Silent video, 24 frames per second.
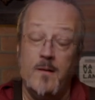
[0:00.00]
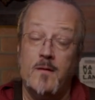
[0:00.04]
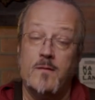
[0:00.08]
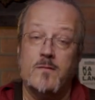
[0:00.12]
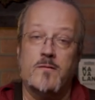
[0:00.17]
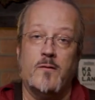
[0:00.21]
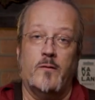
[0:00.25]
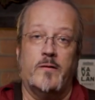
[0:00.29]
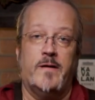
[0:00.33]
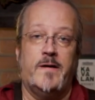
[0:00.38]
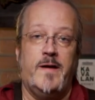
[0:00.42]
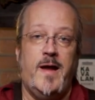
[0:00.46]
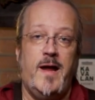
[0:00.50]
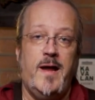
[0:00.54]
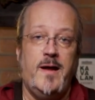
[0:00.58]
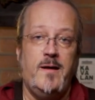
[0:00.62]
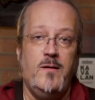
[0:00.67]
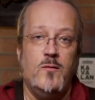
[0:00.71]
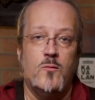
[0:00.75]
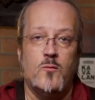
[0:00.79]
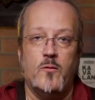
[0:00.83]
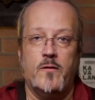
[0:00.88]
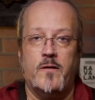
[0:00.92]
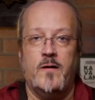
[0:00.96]
So today,
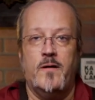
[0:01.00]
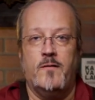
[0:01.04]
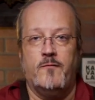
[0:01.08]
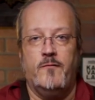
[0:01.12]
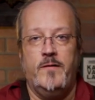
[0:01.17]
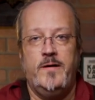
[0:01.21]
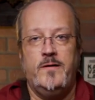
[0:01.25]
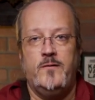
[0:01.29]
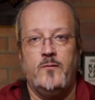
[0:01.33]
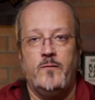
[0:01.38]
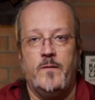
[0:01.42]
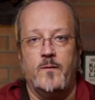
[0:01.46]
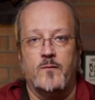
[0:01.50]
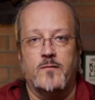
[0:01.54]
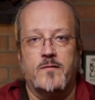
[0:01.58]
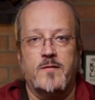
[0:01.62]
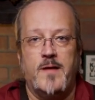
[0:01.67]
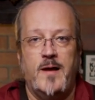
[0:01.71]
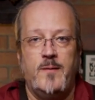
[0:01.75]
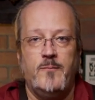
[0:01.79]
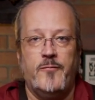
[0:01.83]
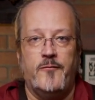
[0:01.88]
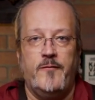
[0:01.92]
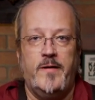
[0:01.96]
we're going to redo those
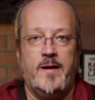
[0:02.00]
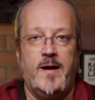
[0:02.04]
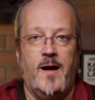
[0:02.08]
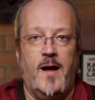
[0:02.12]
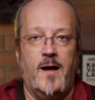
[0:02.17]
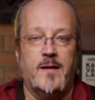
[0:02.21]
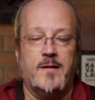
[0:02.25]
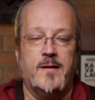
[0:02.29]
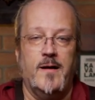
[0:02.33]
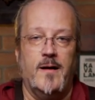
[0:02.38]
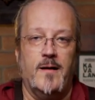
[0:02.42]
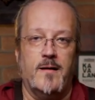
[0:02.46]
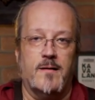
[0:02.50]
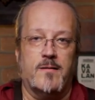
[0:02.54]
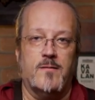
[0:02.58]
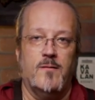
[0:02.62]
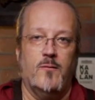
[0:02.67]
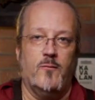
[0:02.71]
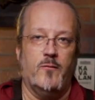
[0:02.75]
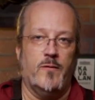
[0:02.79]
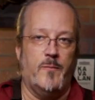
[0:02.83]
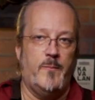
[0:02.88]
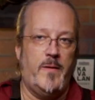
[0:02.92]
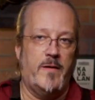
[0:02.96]
same three cocktails
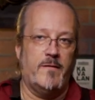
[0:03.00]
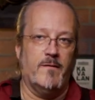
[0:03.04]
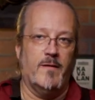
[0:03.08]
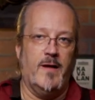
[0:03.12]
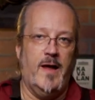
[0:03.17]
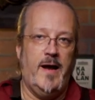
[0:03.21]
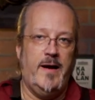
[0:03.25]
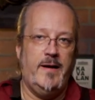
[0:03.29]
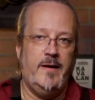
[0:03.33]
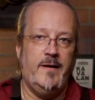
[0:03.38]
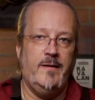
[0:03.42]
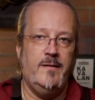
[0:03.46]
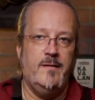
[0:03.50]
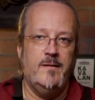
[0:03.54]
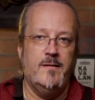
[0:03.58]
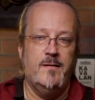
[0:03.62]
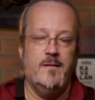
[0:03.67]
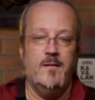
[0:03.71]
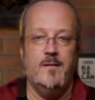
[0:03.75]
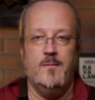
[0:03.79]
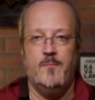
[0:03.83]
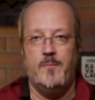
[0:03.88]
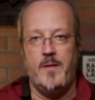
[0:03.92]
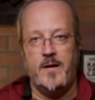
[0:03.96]
with better lighting,
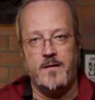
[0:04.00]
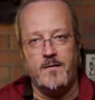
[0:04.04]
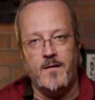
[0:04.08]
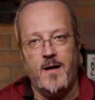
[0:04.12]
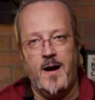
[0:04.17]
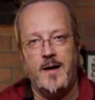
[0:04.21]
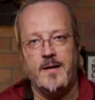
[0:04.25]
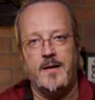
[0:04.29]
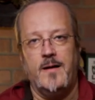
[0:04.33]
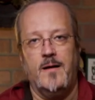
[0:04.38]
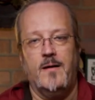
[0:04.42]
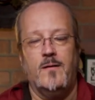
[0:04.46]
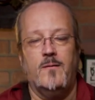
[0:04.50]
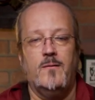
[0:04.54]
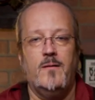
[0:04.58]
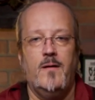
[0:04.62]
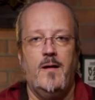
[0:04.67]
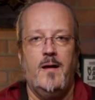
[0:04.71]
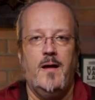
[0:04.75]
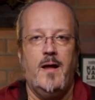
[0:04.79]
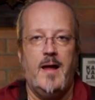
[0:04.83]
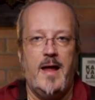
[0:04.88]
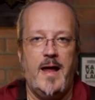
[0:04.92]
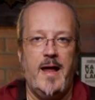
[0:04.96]
better audio,
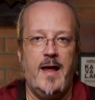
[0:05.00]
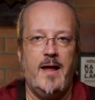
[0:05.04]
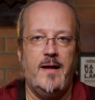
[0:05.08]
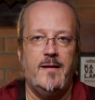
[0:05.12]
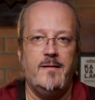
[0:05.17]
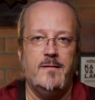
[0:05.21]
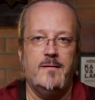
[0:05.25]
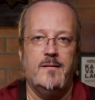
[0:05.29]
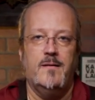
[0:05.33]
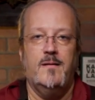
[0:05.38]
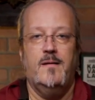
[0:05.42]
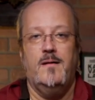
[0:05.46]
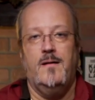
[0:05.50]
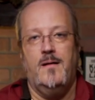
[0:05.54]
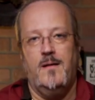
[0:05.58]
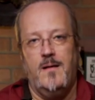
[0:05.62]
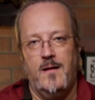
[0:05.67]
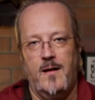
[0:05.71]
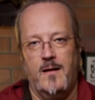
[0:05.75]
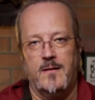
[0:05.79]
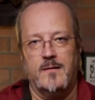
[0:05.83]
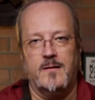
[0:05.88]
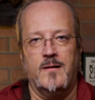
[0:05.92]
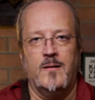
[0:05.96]
and
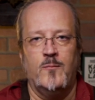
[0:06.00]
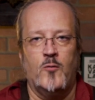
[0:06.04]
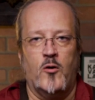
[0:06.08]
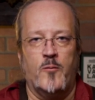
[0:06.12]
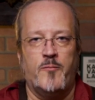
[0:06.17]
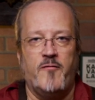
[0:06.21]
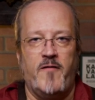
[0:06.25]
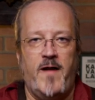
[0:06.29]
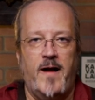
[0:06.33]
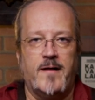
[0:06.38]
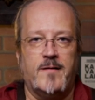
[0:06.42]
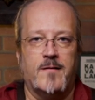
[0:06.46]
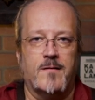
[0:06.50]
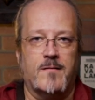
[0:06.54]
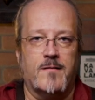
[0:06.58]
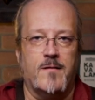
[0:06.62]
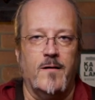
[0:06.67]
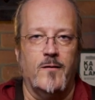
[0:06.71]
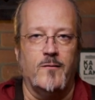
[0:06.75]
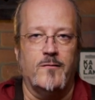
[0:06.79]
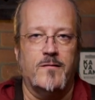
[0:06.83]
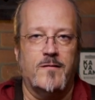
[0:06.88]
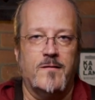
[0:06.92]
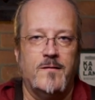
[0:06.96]
a little more practiced
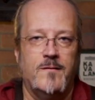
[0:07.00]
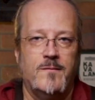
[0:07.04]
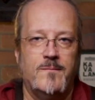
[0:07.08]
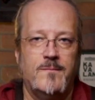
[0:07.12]
host.